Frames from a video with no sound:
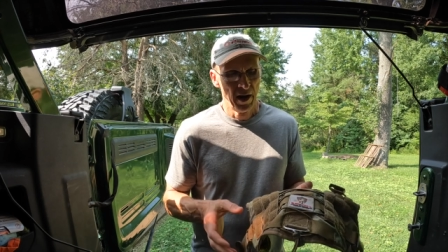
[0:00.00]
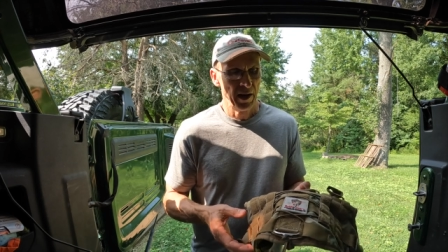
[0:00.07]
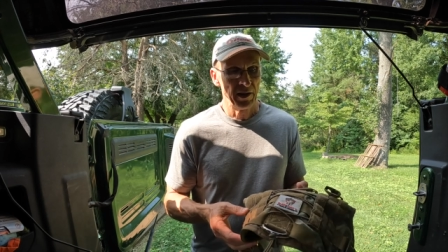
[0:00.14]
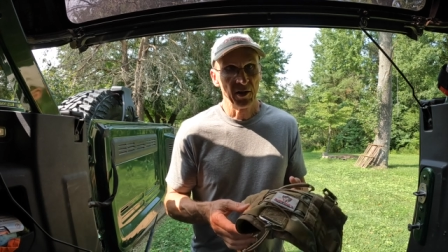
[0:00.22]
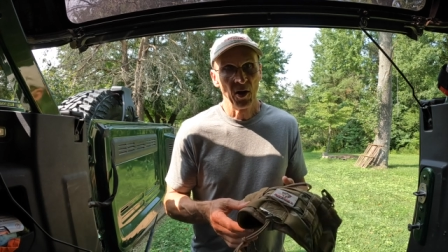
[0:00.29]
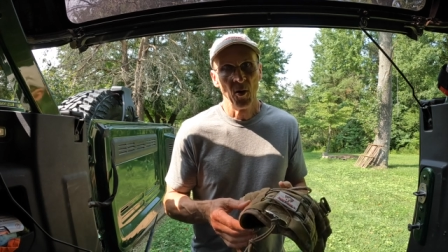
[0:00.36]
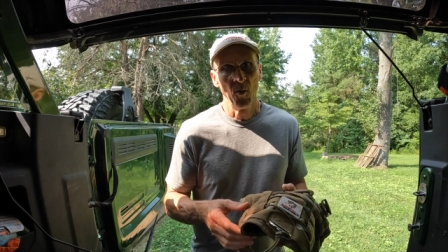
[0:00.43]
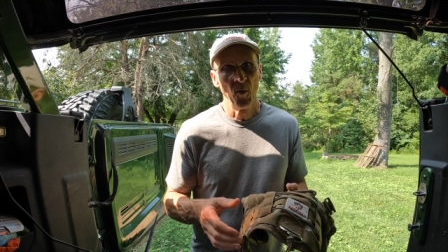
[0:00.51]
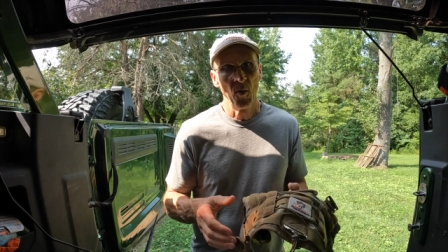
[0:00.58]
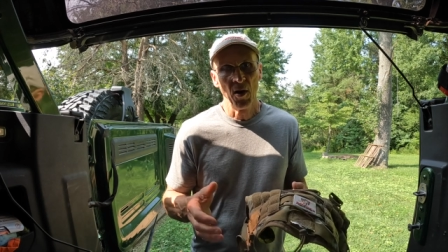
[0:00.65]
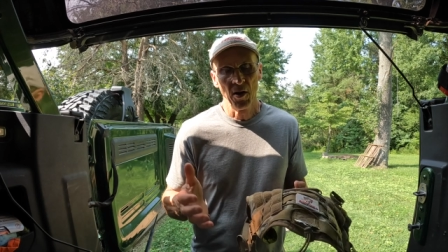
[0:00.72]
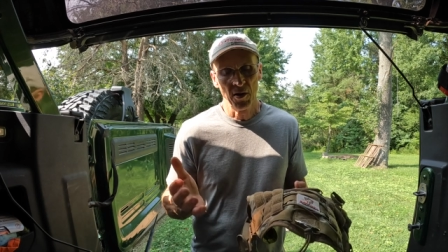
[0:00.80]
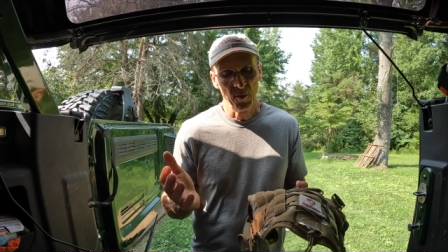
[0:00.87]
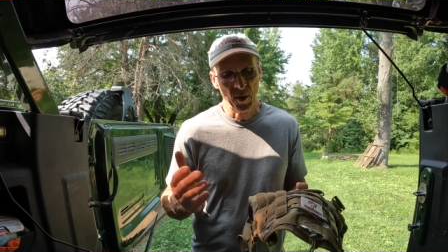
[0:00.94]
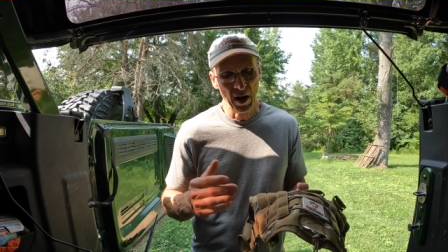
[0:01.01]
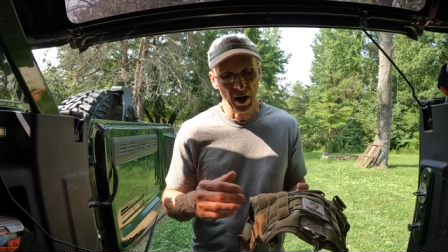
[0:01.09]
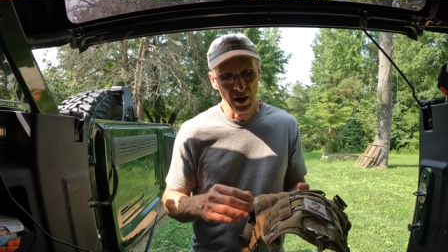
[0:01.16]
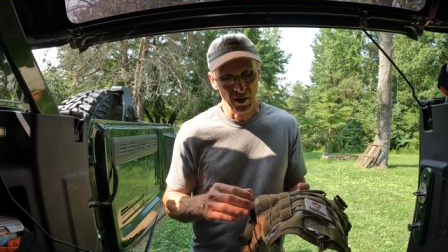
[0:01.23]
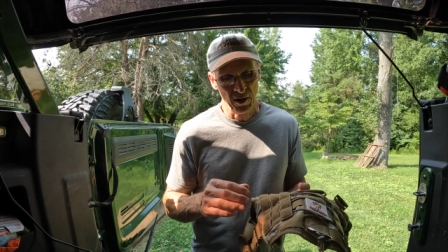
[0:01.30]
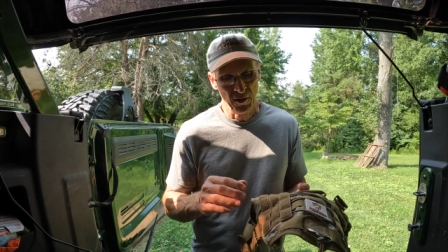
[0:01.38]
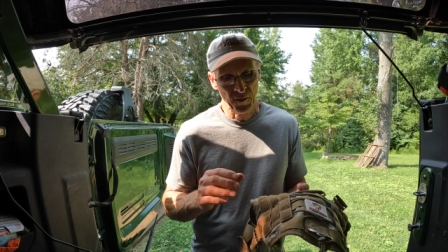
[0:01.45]
its own water
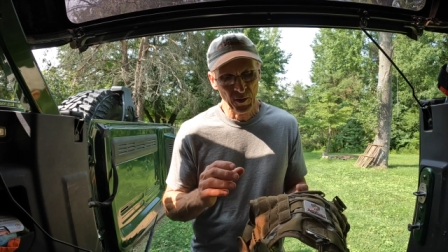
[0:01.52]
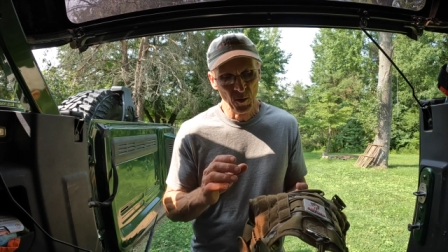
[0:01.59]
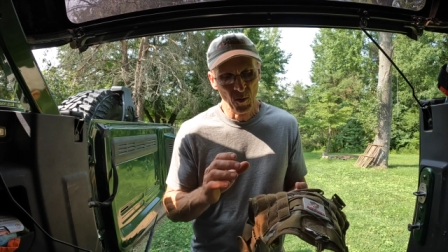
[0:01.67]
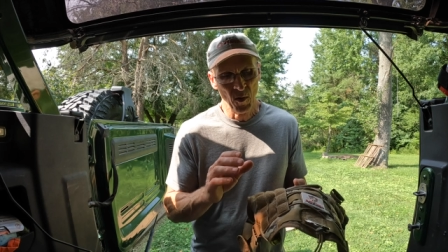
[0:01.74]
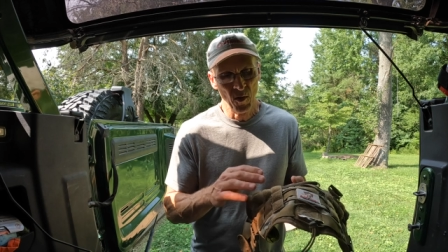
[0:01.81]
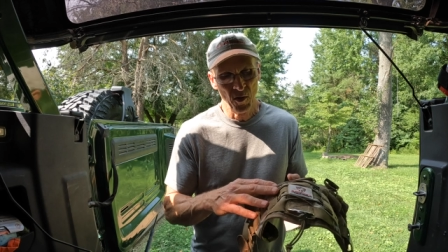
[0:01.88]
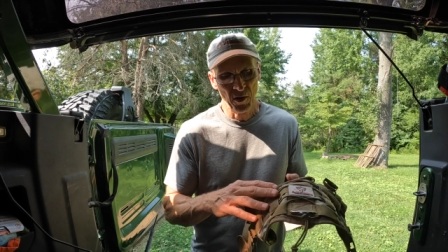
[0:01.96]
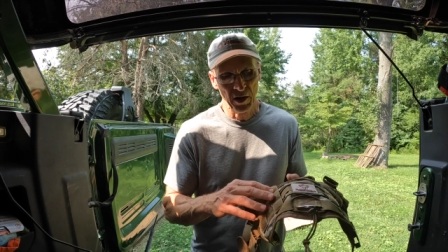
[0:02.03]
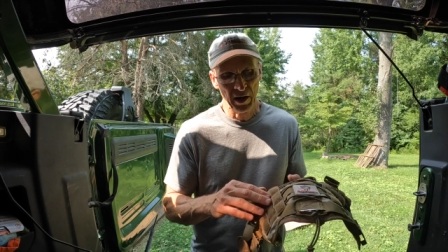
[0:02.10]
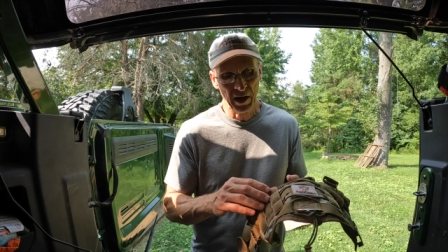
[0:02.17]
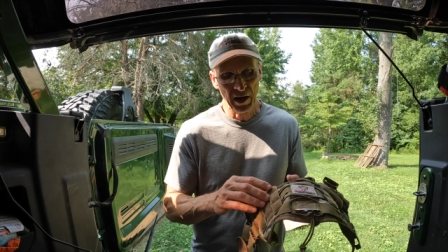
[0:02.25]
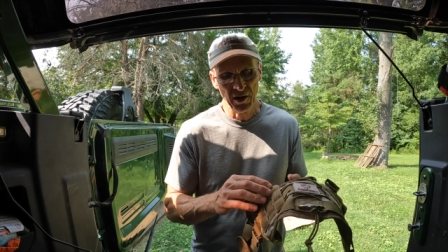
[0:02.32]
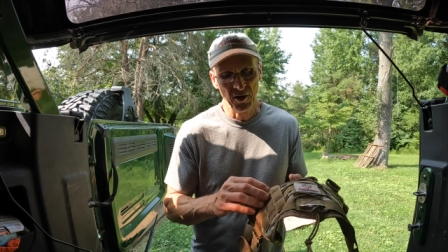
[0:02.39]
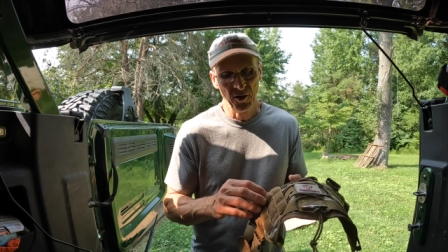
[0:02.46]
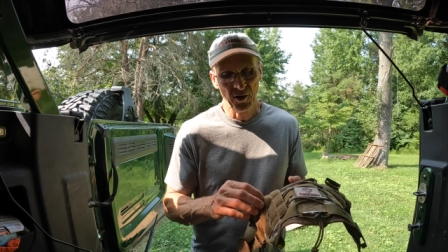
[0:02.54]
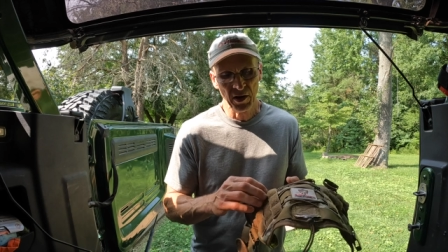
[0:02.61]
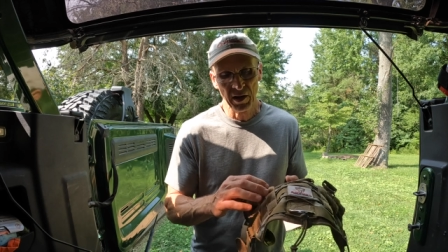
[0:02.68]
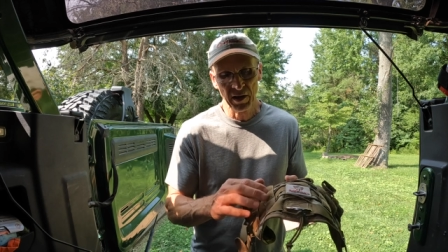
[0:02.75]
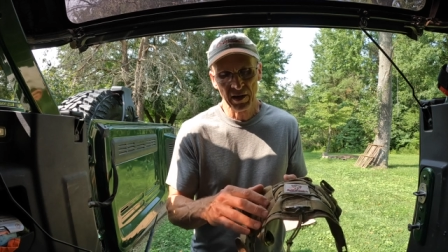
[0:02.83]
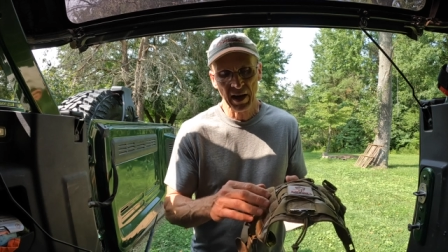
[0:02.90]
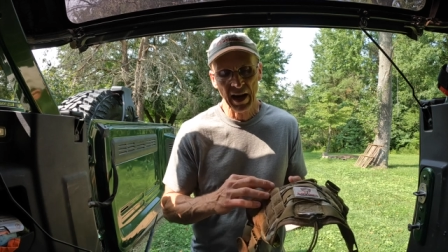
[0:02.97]
bottle if you want, and then you
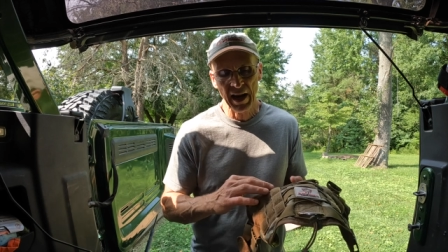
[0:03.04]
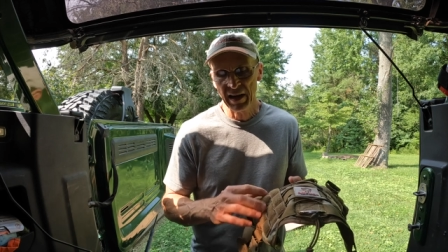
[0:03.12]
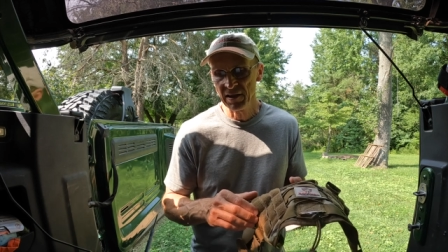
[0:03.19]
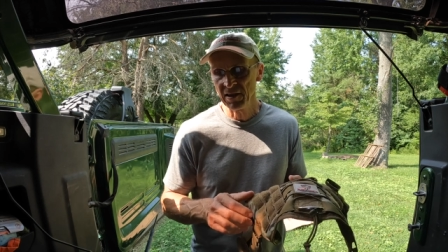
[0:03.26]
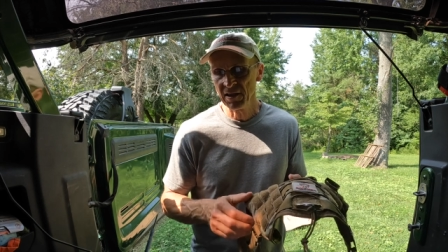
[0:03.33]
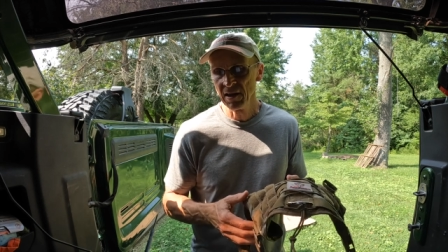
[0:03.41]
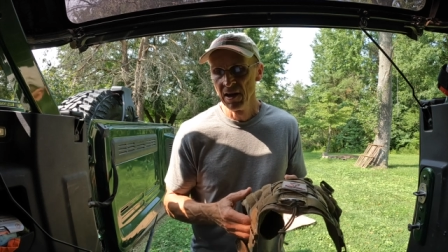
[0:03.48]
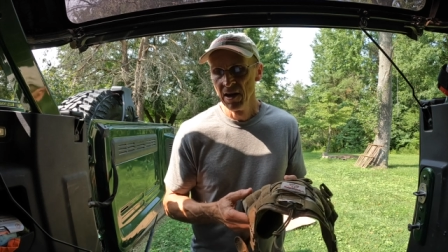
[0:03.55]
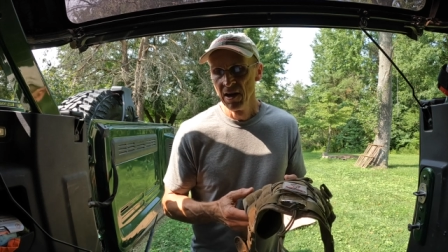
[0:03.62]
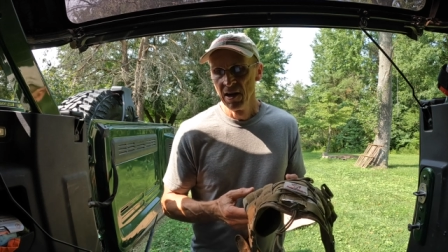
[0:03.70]
can attach